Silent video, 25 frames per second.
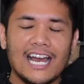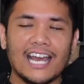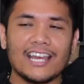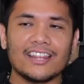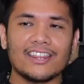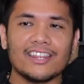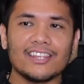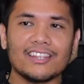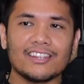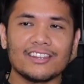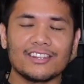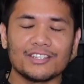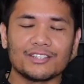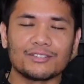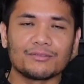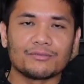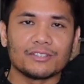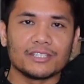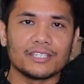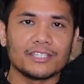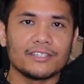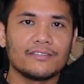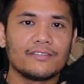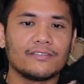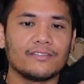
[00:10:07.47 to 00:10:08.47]
I think this
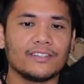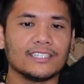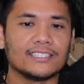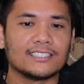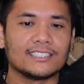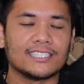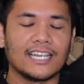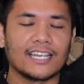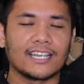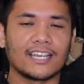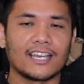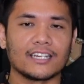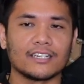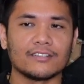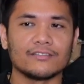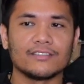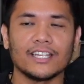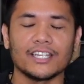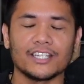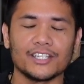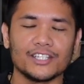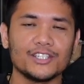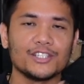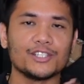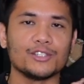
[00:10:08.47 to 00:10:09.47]
really fits that kind of
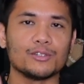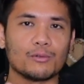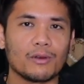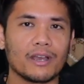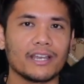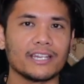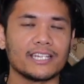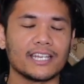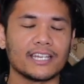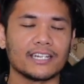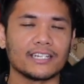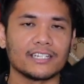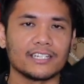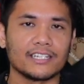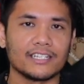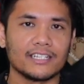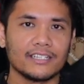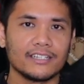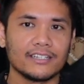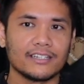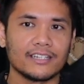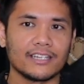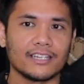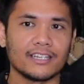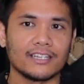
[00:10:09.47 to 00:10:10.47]
like new
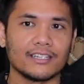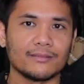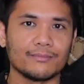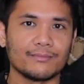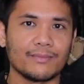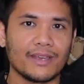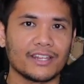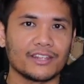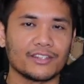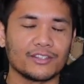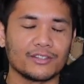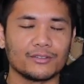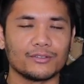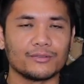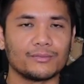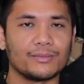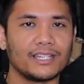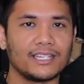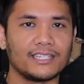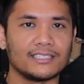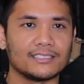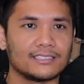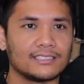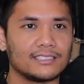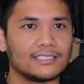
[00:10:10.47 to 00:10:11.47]
identity that Matthew
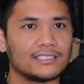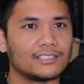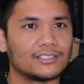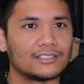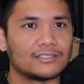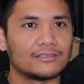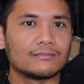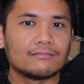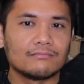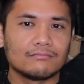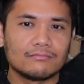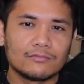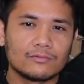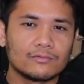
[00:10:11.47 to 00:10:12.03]
Blazy is